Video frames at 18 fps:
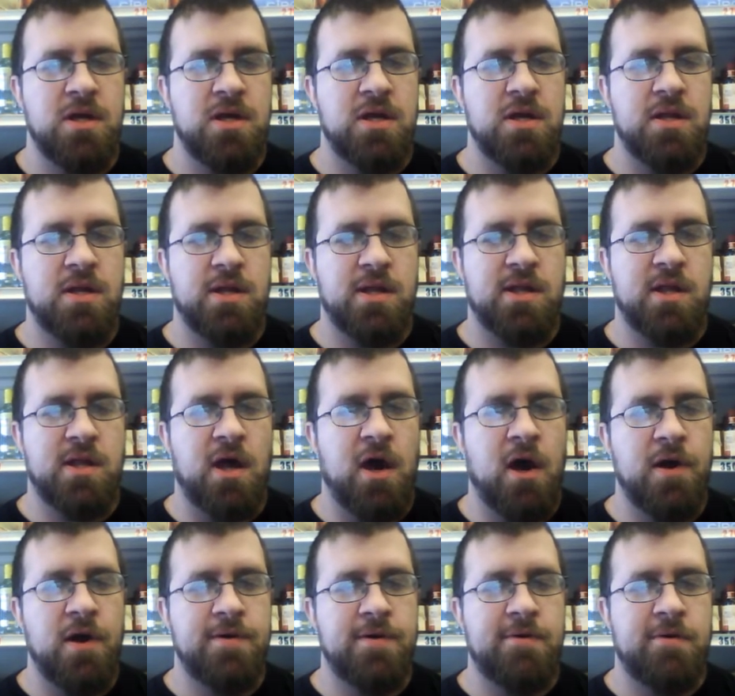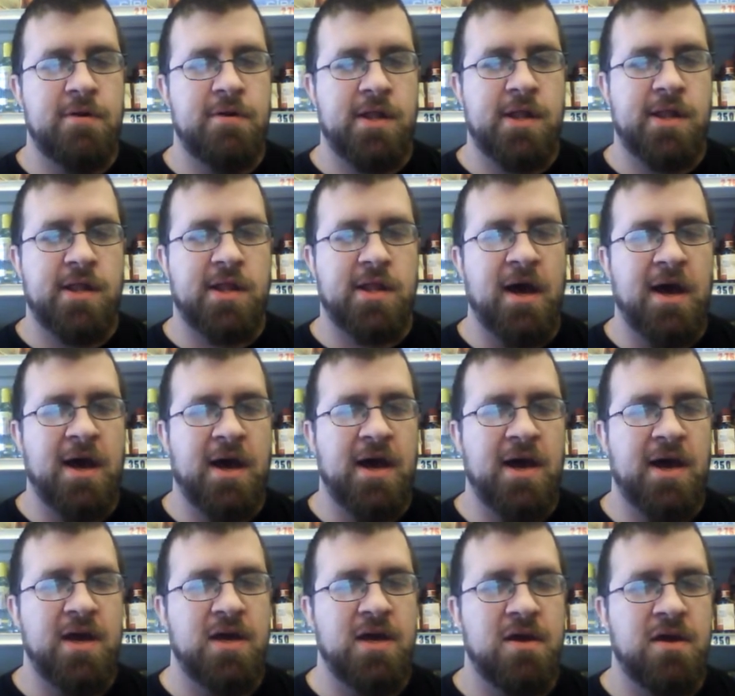is Iron
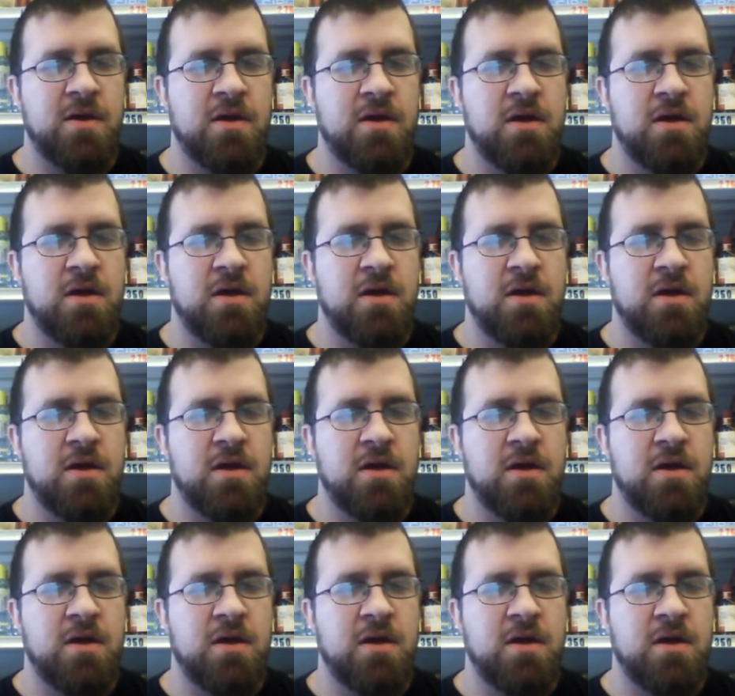Sky.